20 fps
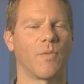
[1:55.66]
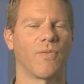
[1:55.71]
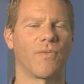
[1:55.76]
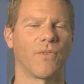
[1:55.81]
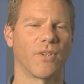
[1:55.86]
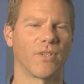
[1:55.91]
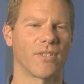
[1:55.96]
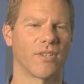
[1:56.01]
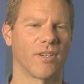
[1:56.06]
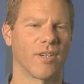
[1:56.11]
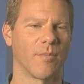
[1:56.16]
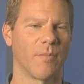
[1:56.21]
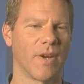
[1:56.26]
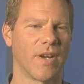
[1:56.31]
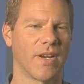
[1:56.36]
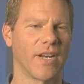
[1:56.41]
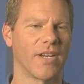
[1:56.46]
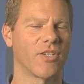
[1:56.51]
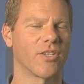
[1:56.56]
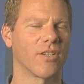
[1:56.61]
First started
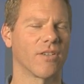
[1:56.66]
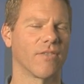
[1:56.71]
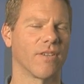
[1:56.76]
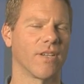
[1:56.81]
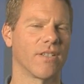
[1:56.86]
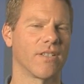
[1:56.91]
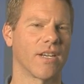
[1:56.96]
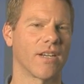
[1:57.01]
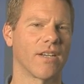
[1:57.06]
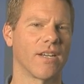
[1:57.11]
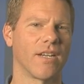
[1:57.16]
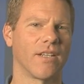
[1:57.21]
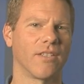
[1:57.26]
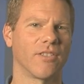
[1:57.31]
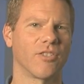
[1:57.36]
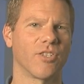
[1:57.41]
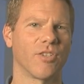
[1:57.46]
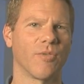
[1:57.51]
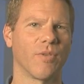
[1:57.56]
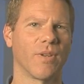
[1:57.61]
about HRV
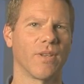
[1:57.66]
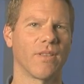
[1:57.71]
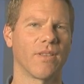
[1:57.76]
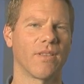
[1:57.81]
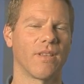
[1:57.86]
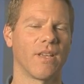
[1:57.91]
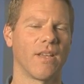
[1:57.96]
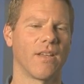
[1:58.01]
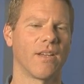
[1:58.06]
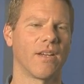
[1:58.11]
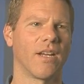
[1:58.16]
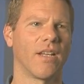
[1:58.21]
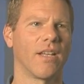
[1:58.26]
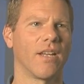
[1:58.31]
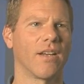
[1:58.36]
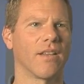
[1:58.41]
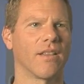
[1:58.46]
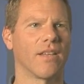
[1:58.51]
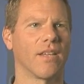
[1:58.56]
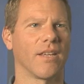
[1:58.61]
technology with a
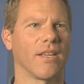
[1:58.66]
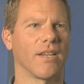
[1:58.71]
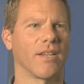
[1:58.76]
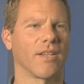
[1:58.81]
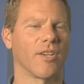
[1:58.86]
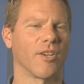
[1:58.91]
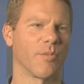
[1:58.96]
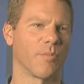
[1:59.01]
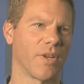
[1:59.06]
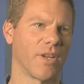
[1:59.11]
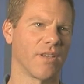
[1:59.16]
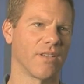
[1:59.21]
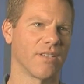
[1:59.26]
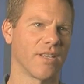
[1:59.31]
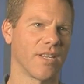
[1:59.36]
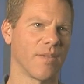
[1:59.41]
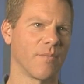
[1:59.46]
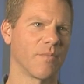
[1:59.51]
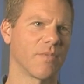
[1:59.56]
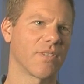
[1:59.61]
lot of the European
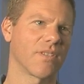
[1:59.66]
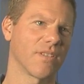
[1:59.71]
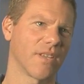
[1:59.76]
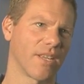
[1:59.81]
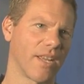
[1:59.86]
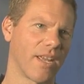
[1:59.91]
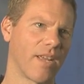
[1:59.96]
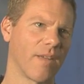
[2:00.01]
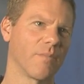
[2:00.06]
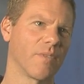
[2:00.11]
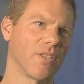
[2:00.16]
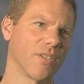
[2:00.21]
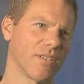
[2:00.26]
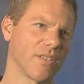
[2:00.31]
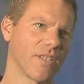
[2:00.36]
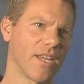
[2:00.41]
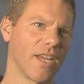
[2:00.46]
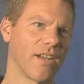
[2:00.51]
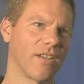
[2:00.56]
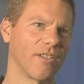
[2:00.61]
teams that came to
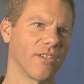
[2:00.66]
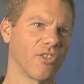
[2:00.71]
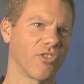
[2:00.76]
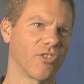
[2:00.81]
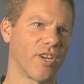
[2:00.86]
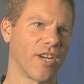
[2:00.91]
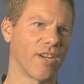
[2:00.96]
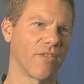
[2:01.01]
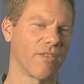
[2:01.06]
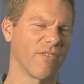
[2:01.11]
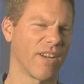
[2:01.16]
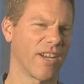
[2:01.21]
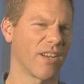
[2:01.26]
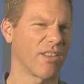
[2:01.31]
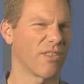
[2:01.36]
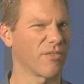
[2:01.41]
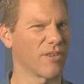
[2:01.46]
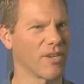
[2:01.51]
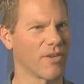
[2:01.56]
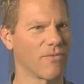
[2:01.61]
Seattle to train. We've had
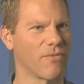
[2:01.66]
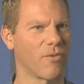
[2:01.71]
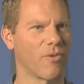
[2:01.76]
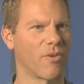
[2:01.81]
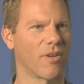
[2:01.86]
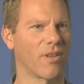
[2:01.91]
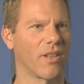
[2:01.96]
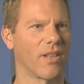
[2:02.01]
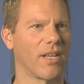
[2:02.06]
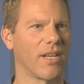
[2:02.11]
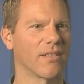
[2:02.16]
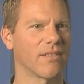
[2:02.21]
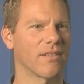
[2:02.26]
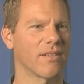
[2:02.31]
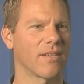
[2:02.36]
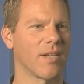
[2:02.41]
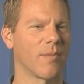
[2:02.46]
3 or 4 in the last